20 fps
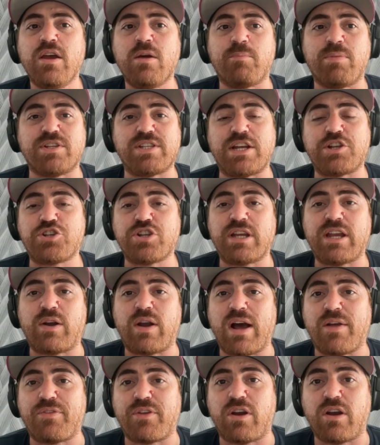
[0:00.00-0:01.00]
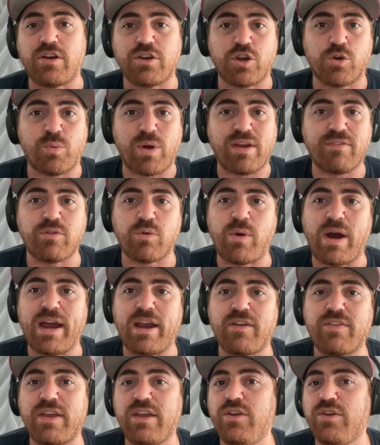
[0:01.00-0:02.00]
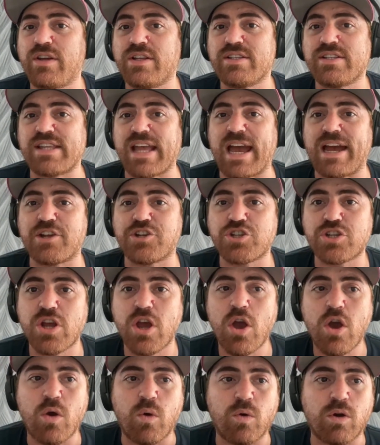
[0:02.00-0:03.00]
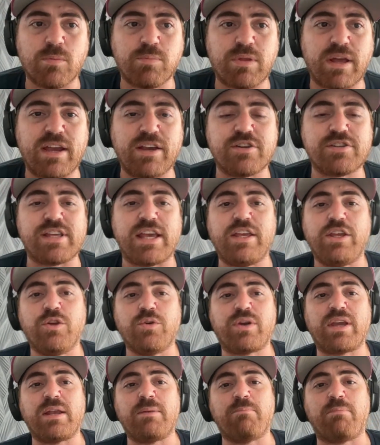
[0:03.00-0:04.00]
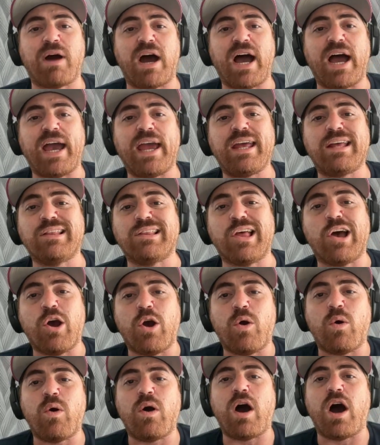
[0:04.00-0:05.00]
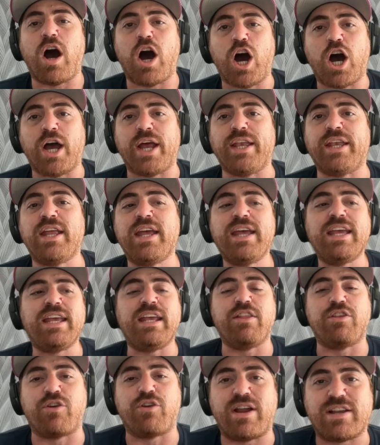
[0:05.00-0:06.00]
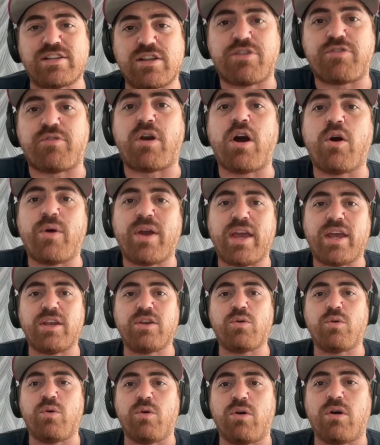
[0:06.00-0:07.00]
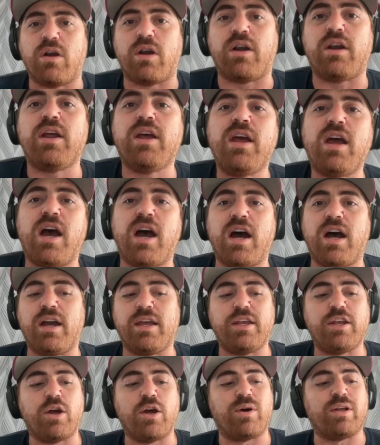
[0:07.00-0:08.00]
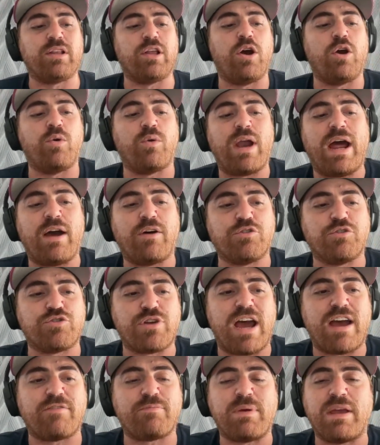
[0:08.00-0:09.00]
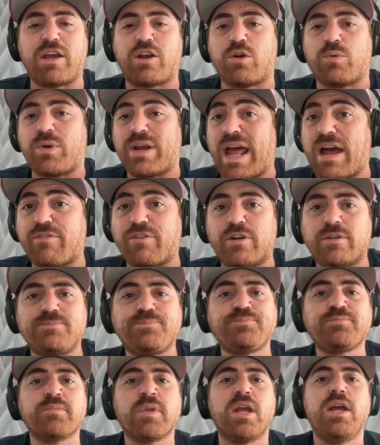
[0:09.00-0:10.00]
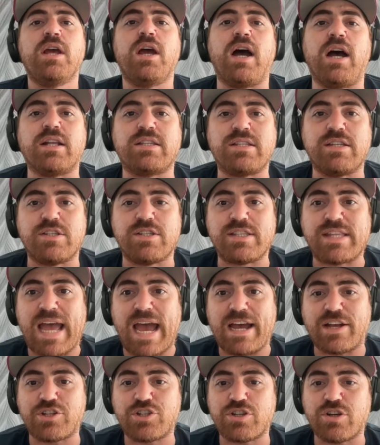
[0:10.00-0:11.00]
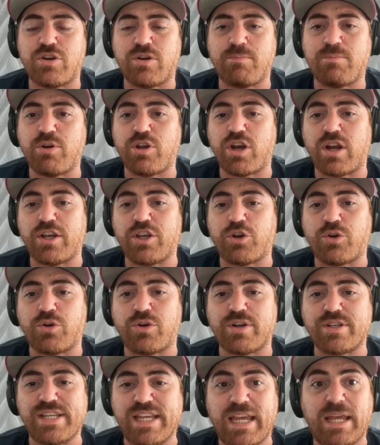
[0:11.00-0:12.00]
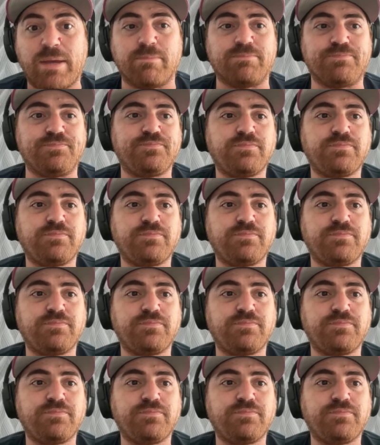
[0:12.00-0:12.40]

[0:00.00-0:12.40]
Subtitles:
potentially are out there on your waiver wire that you can stash, or players that you can buy low on either as a throw-in or a low round draft pick or whatever to stash and put on your team.